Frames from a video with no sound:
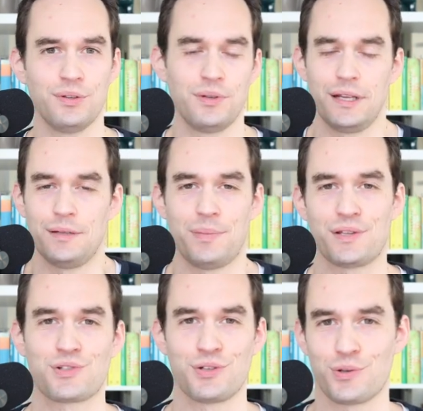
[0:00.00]
It
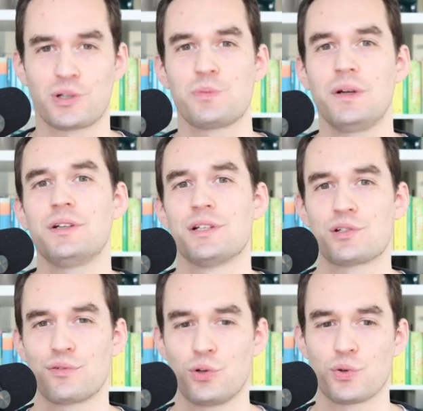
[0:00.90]
depends on your
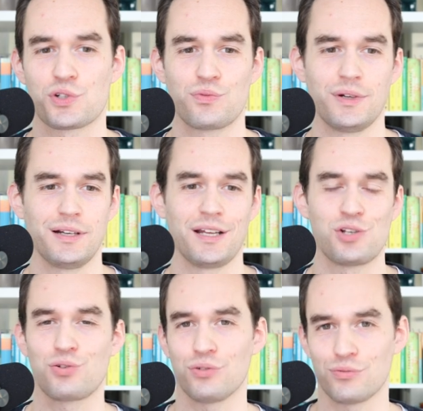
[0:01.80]
experience, of course, what a
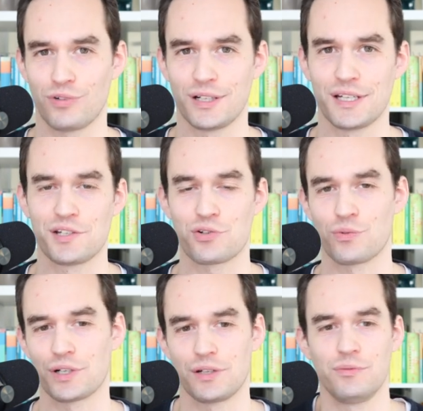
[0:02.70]
short run is, or
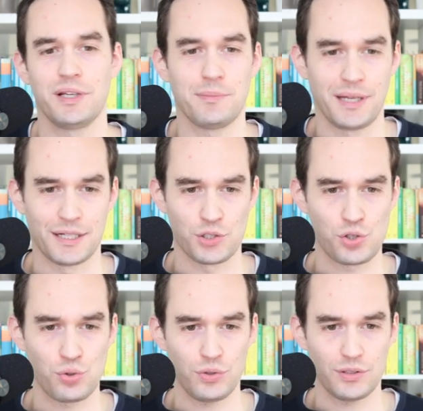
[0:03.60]
we can make it a
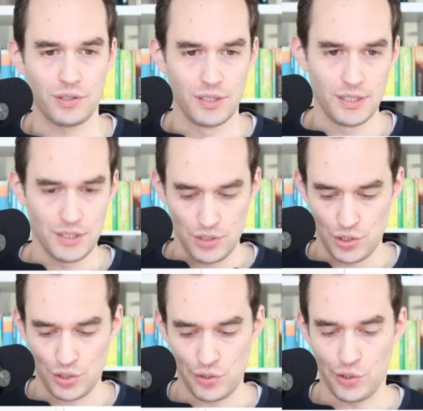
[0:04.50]
short,
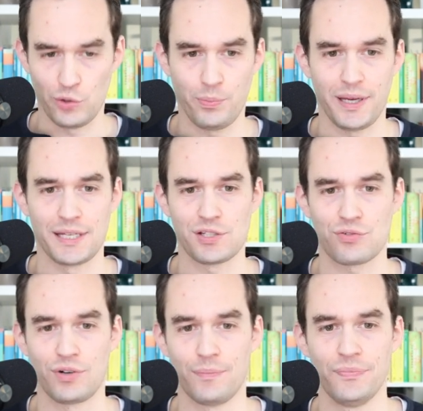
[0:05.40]

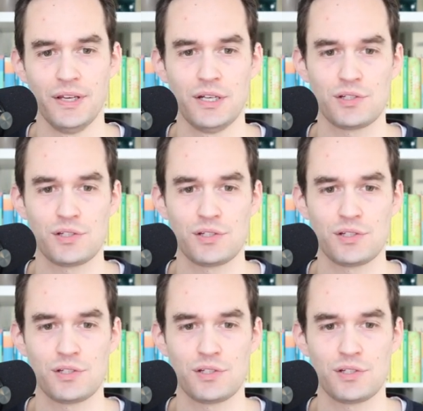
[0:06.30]
slow-paced run.